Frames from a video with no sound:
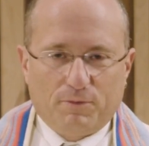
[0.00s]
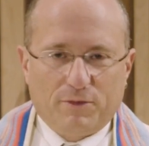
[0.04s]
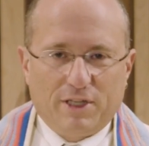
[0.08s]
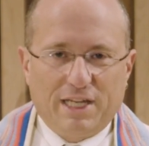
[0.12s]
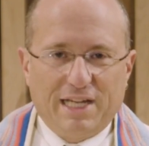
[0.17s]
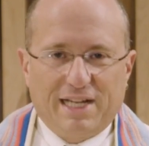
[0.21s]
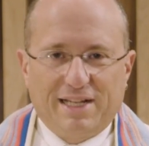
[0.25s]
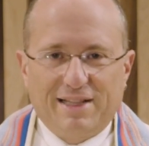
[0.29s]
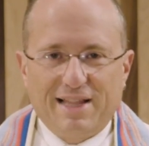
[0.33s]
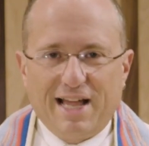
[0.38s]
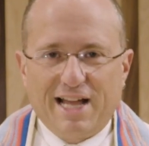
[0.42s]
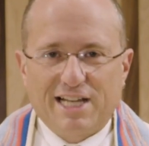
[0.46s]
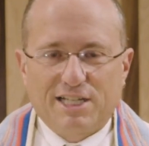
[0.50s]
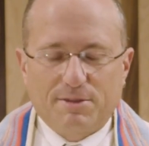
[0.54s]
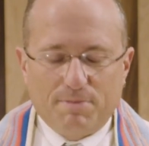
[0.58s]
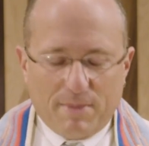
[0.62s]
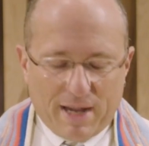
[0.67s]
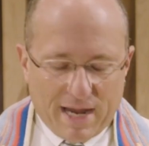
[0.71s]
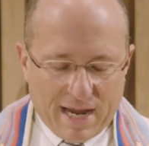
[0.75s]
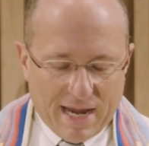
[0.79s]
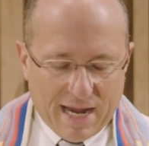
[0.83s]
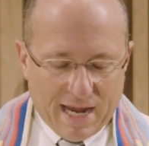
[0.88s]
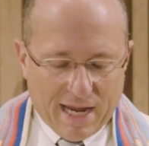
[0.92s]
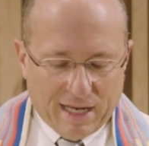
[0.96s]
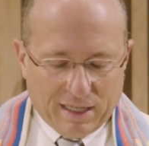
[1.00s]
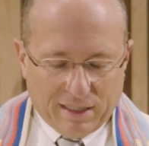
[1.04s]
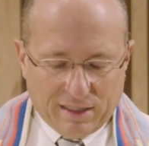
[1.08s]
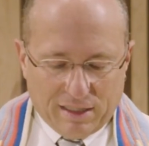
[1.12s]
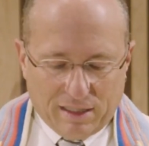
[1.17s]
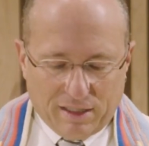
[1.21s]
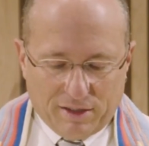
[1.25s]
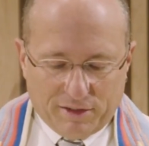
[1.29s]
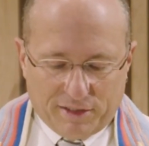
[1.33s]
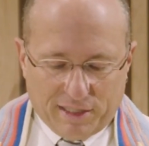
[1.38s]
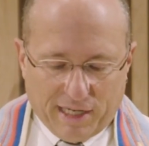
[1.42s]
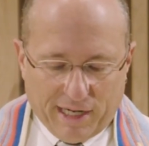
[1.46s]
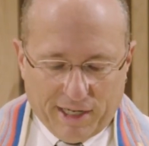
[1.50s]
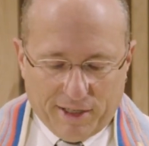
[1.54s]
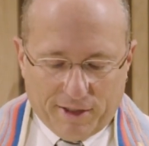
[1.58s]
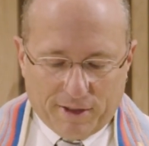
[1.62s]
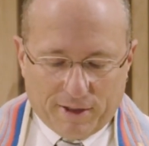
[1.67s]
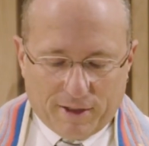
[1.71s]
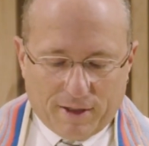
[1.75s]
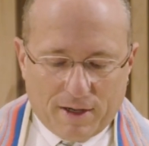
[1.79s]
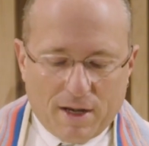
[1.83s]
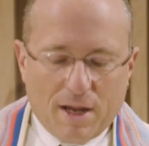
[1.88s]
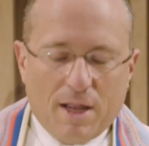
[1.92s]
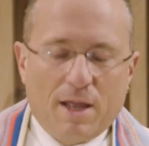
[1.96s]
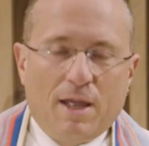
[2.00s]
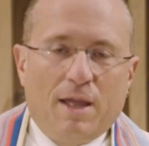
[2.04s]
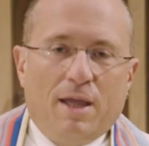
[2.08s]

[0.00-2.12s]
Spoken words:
He clasped my hand a little tighter,